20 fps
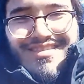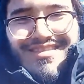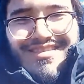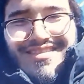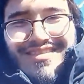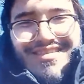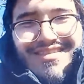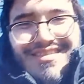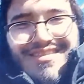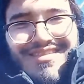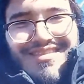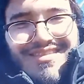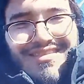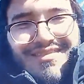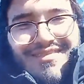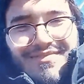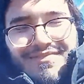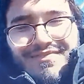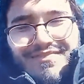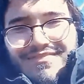
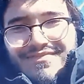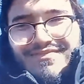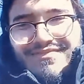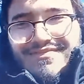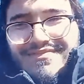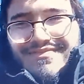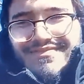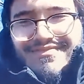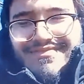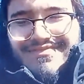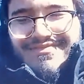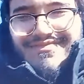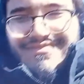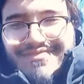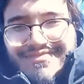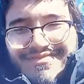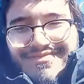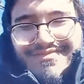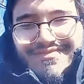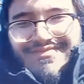
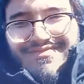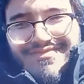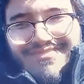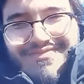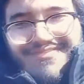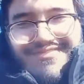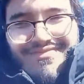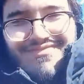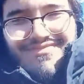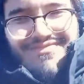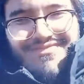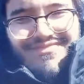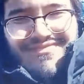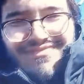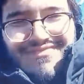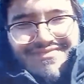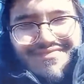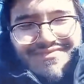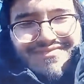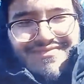All right. We're
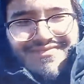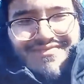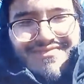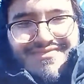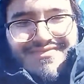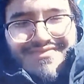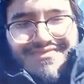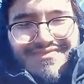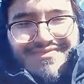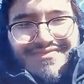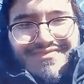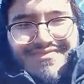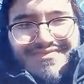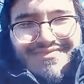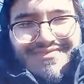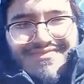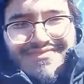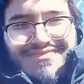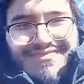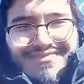going to have a good time on the
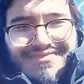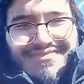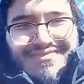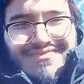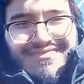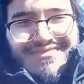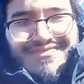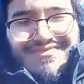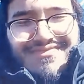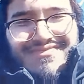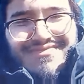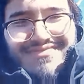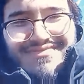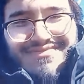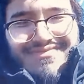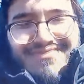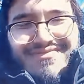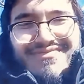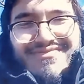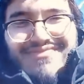episode Monthly Show
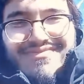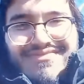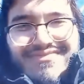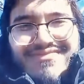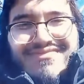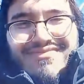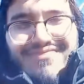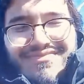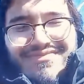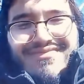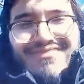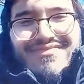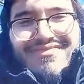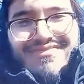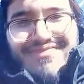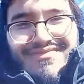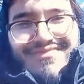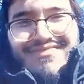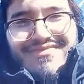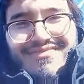tomorrow. Um, me,
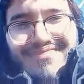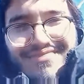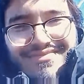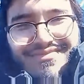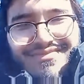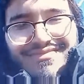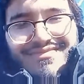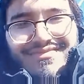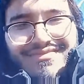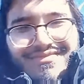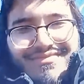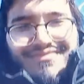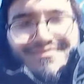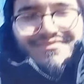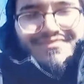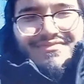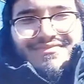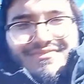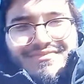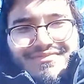you, and Evans
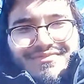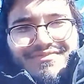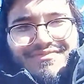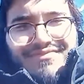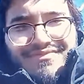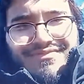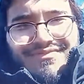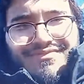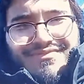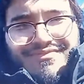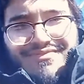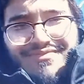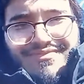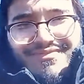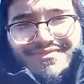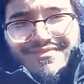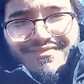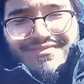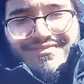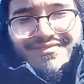are going to be interviewing
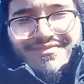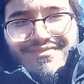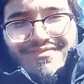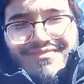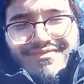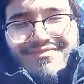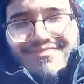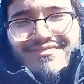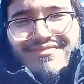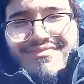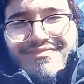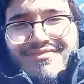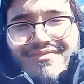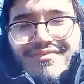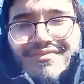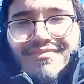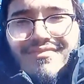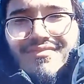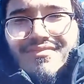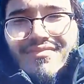Melissa Rose
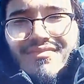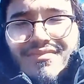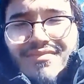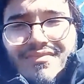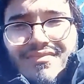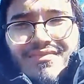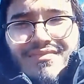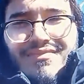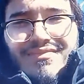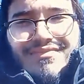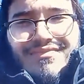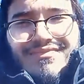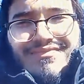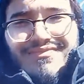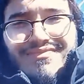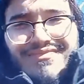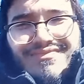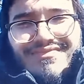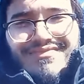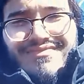tomorrow. She's
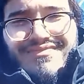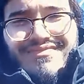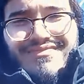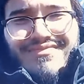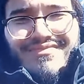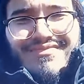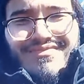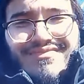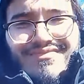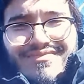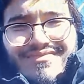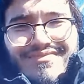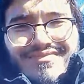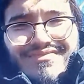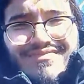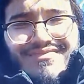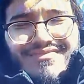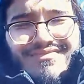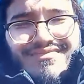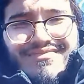one of my former
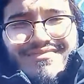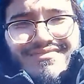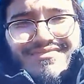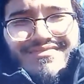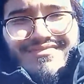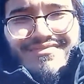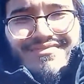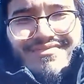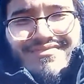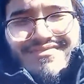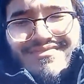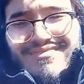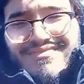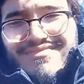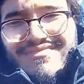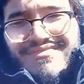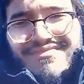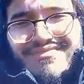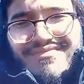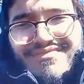co hosts
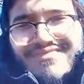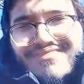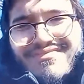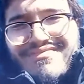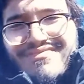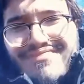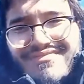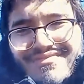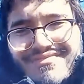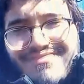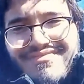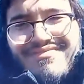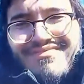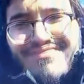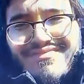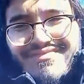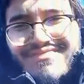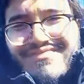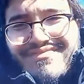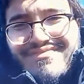of the
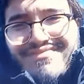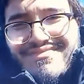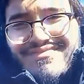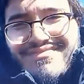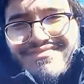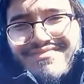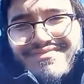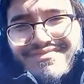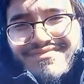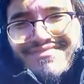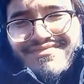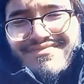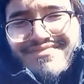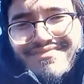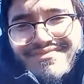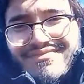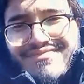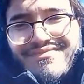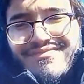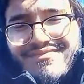episode Monthly Show. Can you be
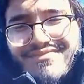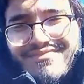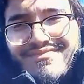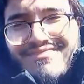that?